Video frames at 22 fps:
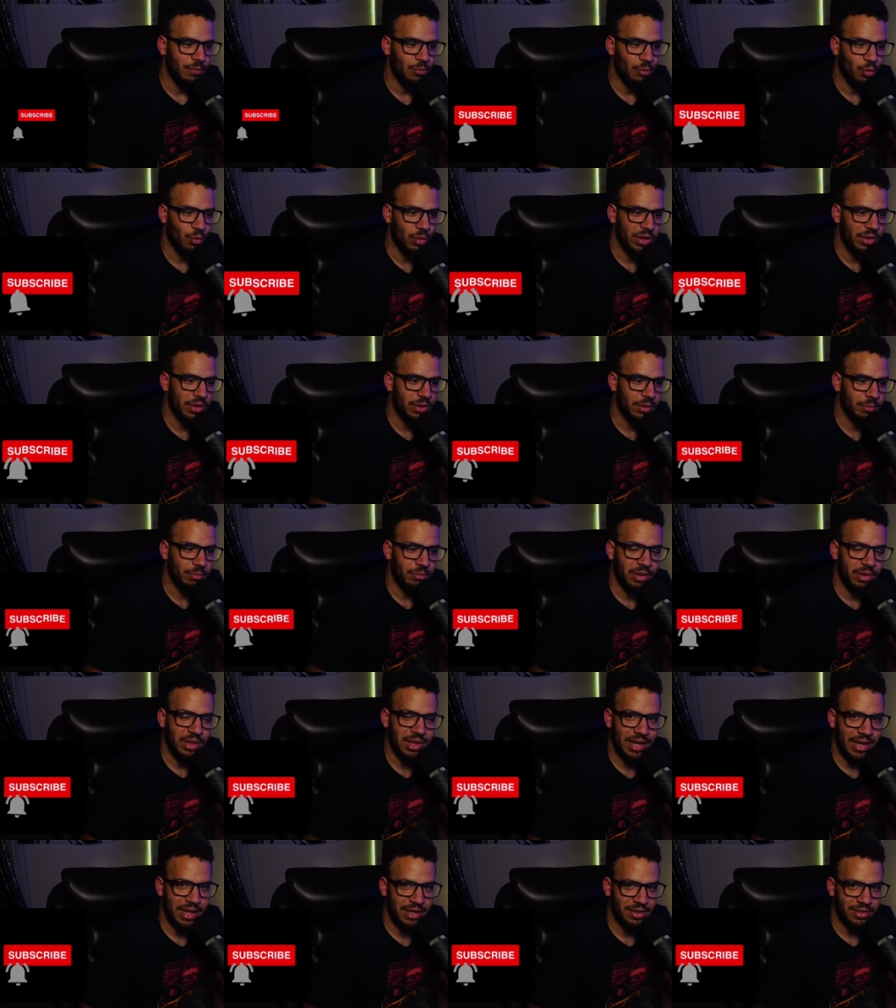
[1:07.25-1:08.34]
when
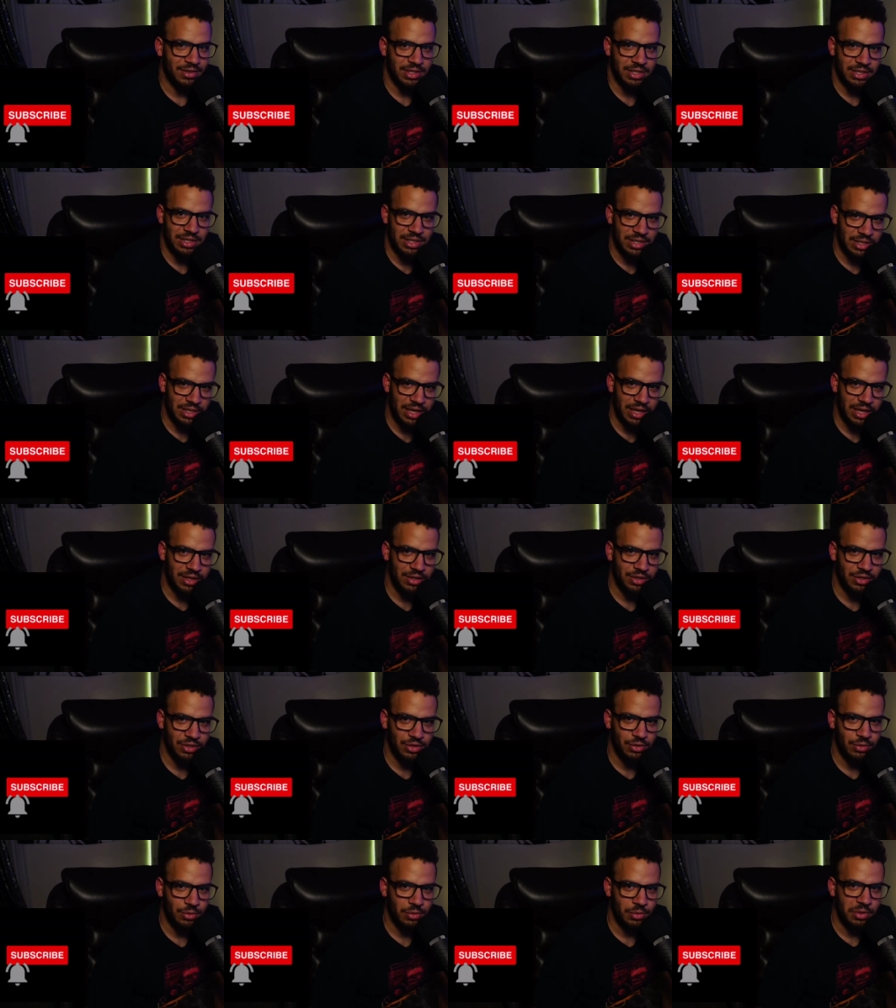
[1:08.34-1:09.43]
plants decide
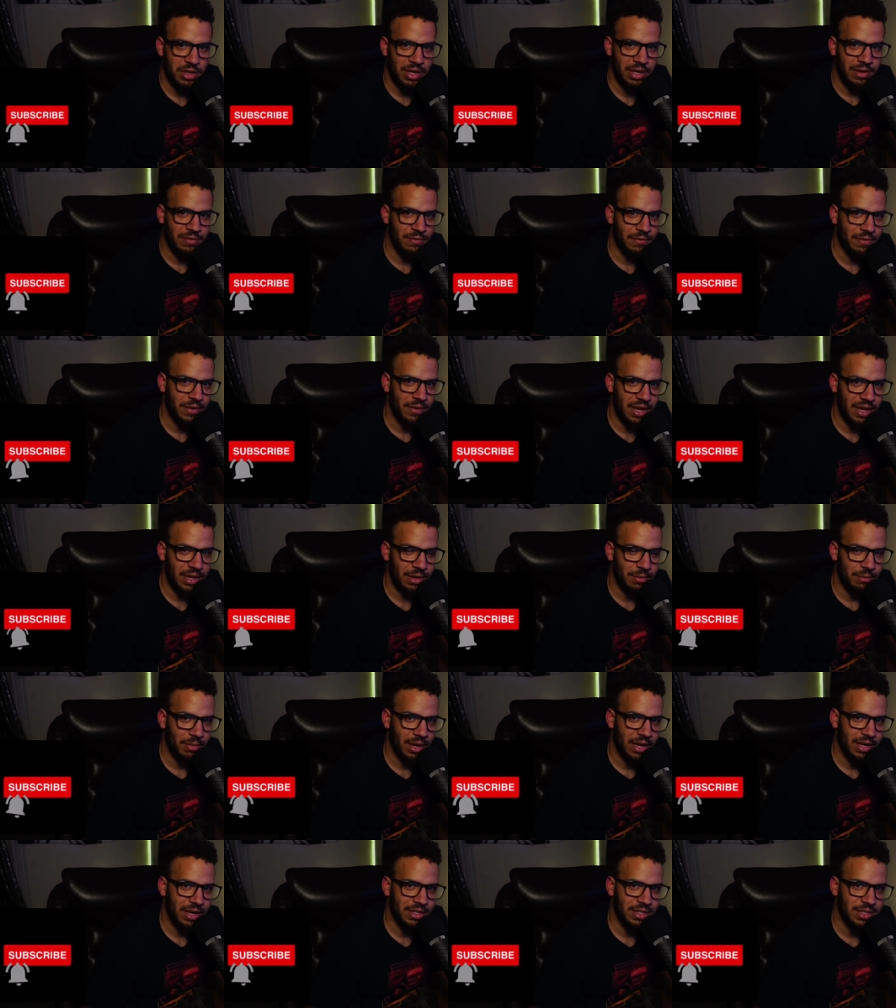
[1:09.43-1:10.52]
to invade
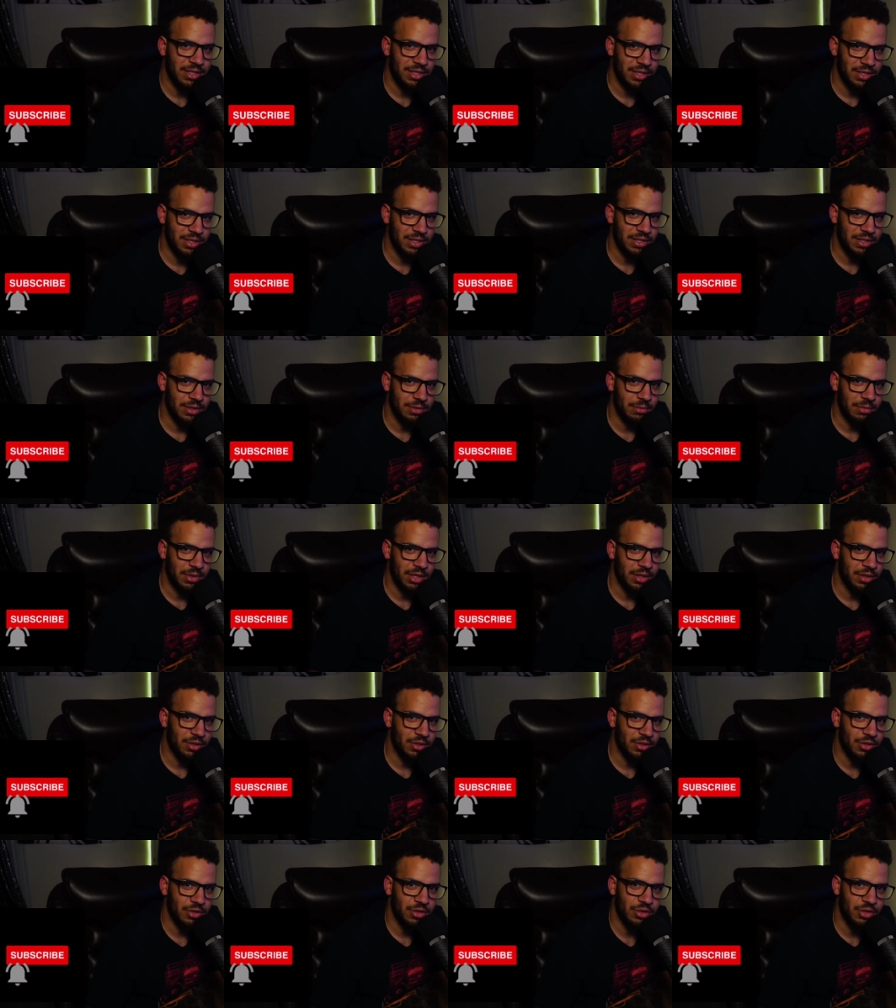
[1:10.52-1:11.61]
my system
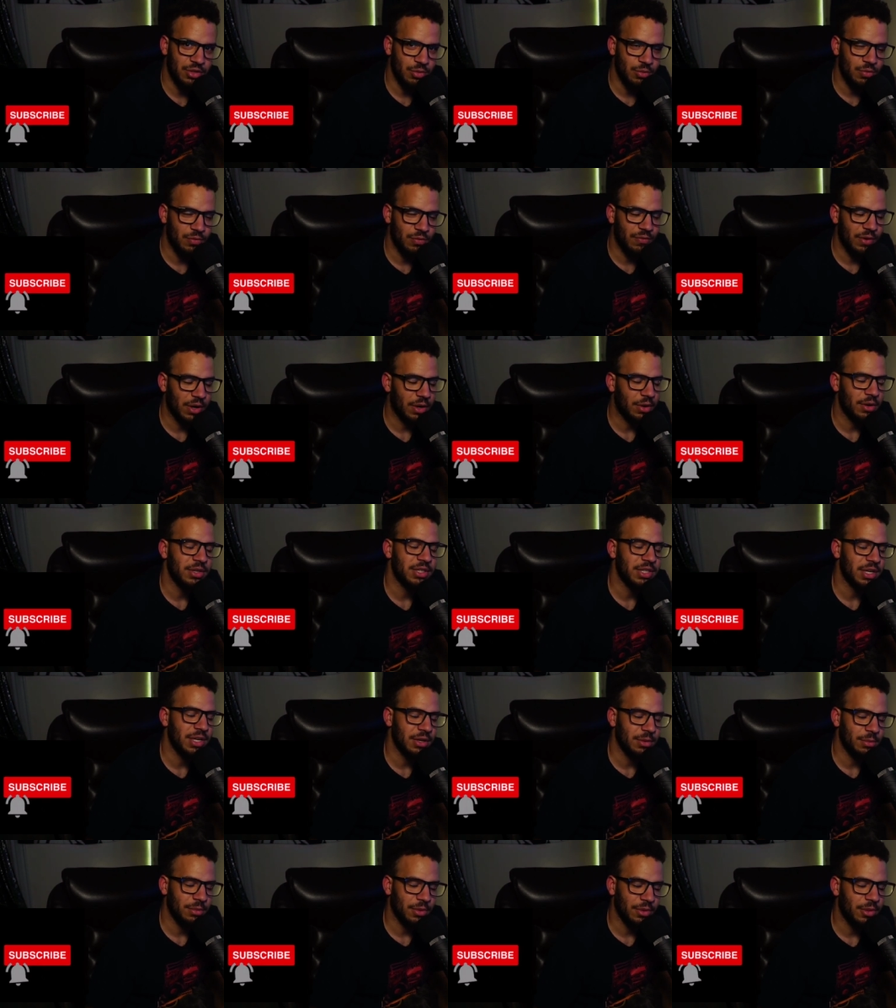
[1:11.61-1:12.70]
and do very
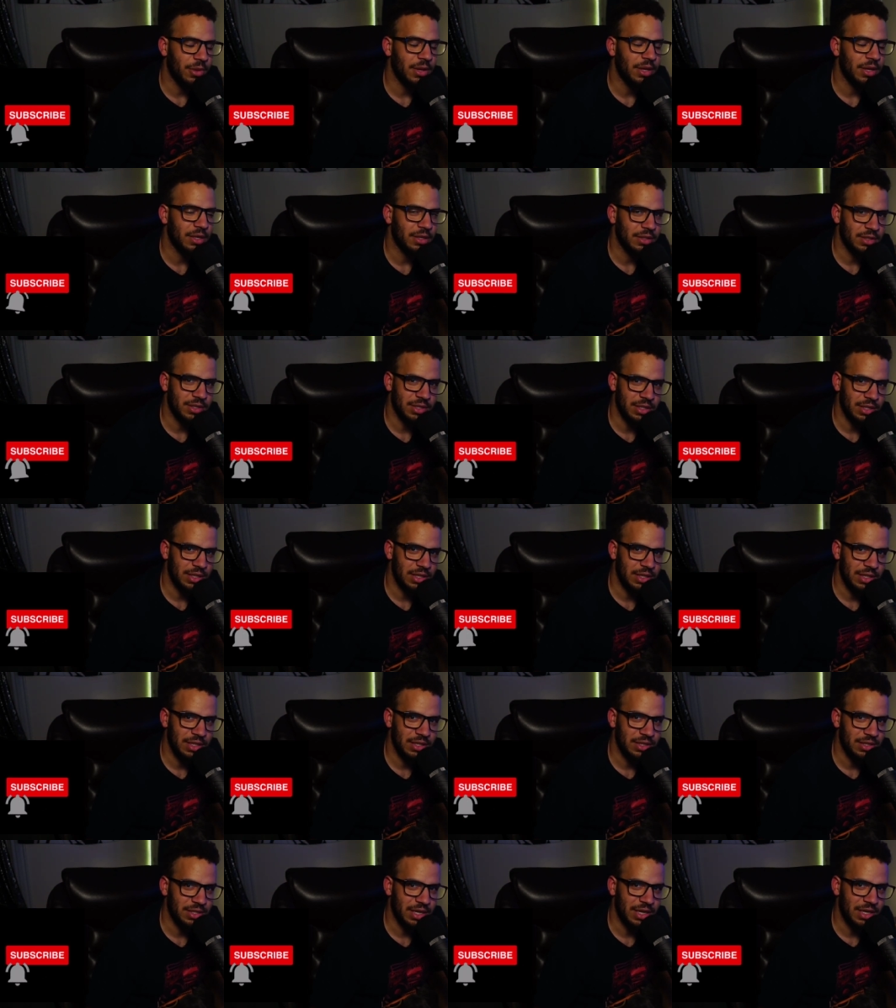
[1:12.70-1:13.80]
terrible things to the
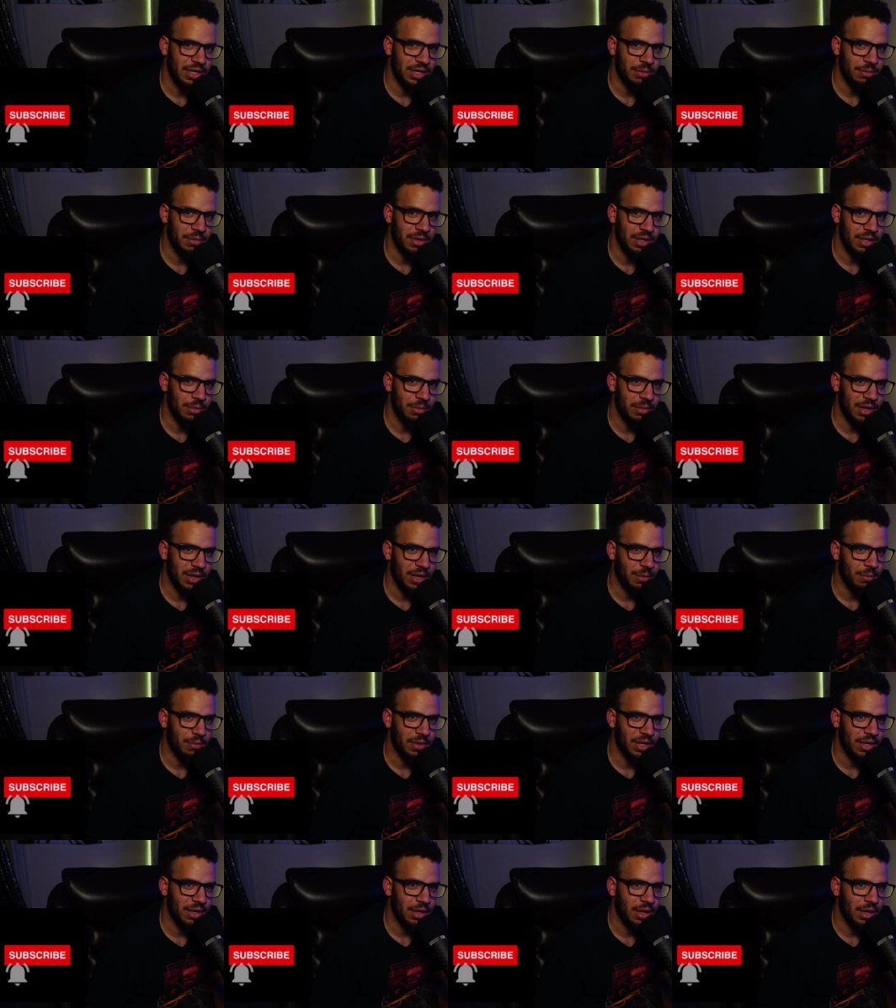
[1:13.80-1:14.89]
inside of me to make
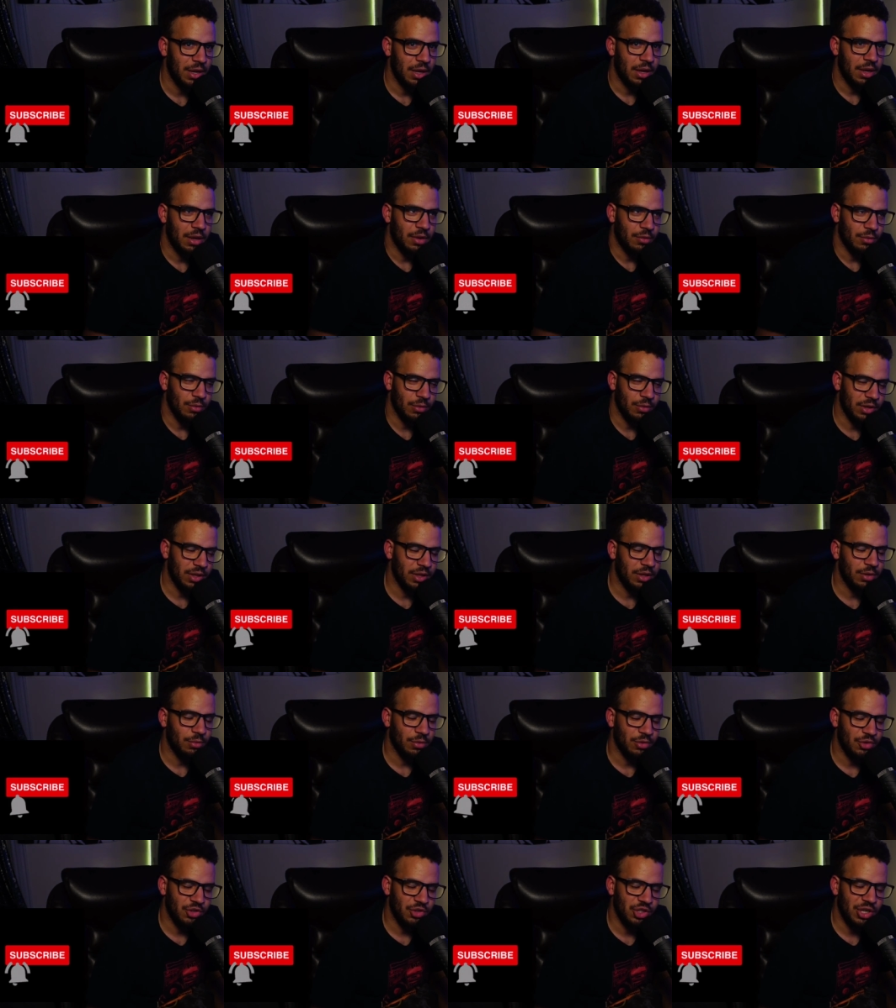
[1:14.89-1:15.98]
me really
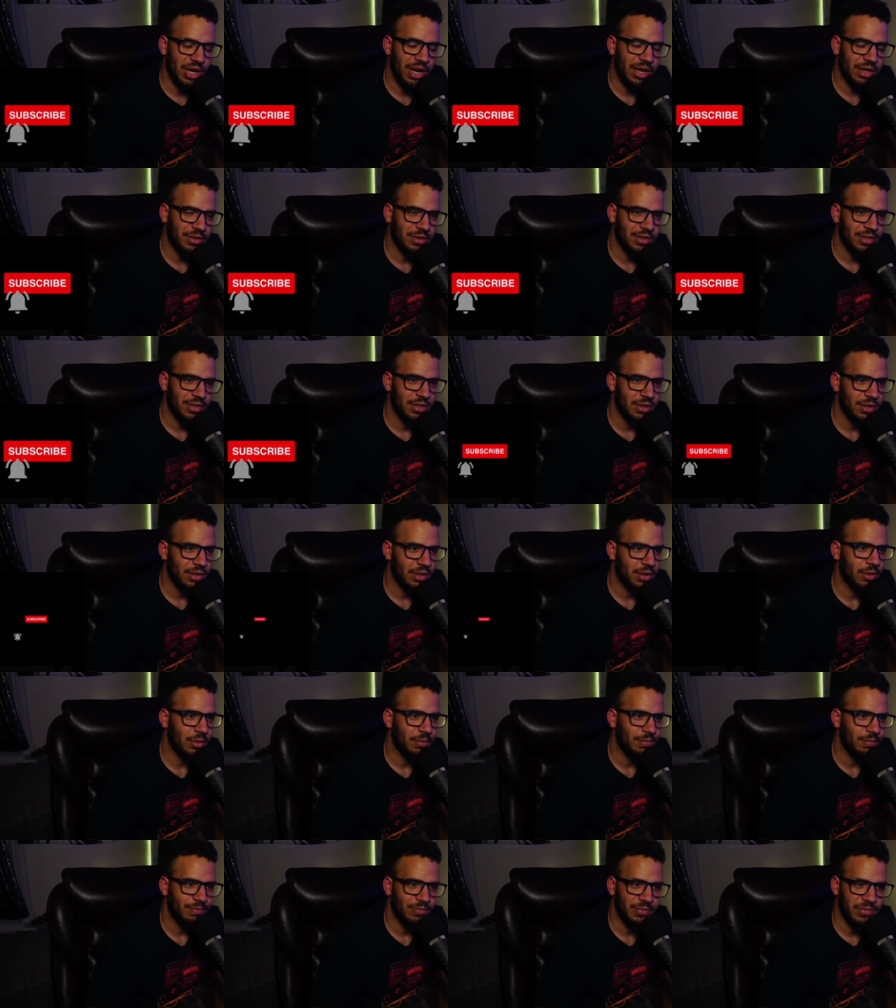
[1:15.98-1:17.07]
reject
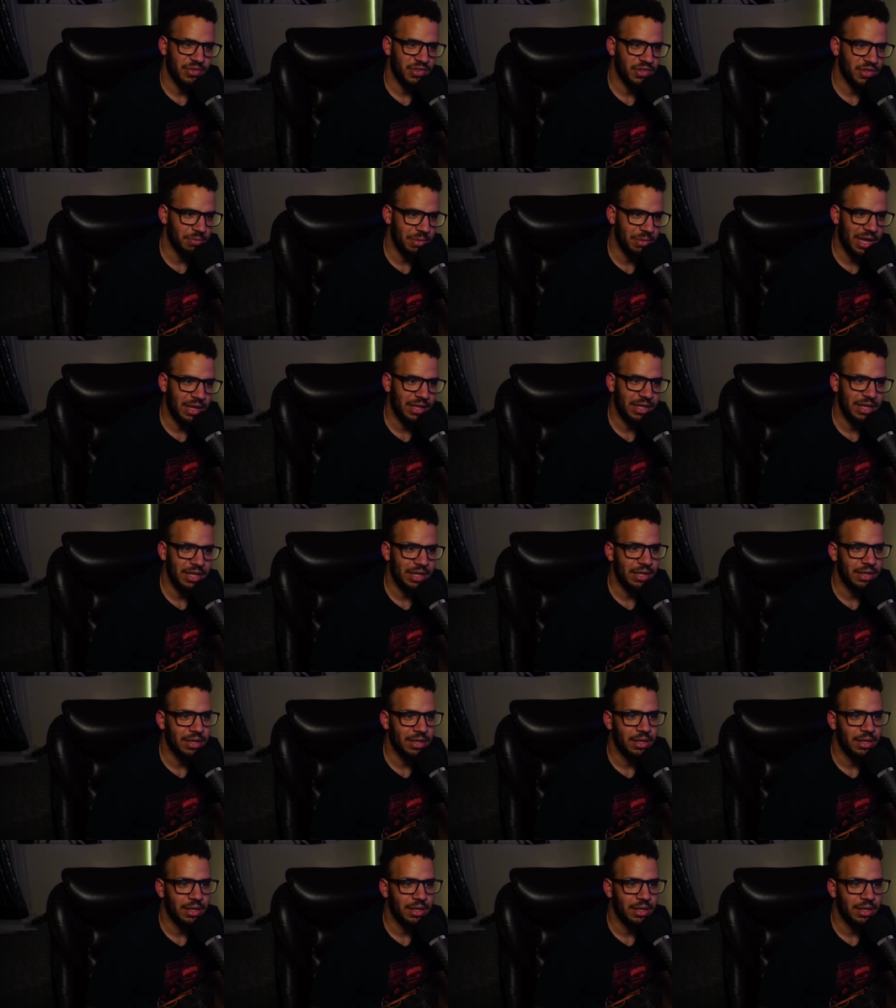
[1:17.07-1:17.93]
smelling,